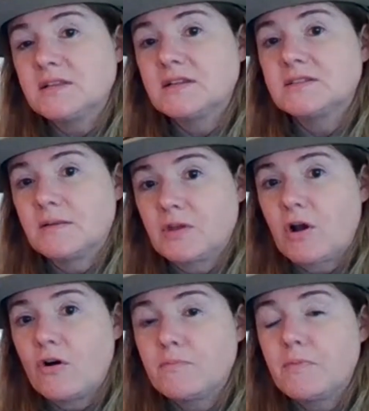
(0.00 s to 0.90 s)
And it's something
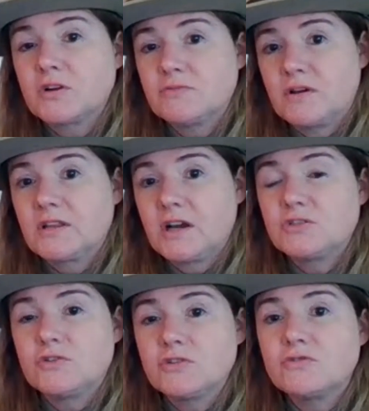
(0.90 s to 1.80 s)
all the parks around the
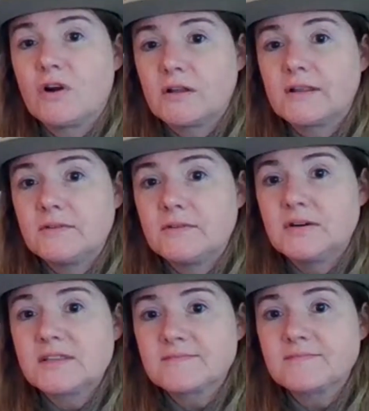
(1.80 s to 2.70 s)
country are struggling
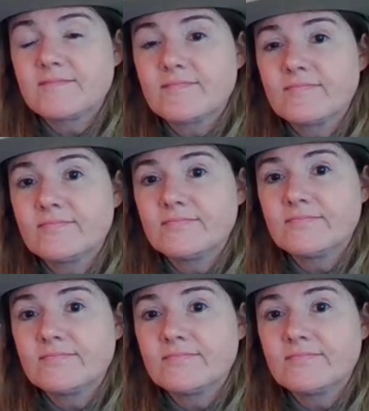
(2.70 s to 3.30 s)
with.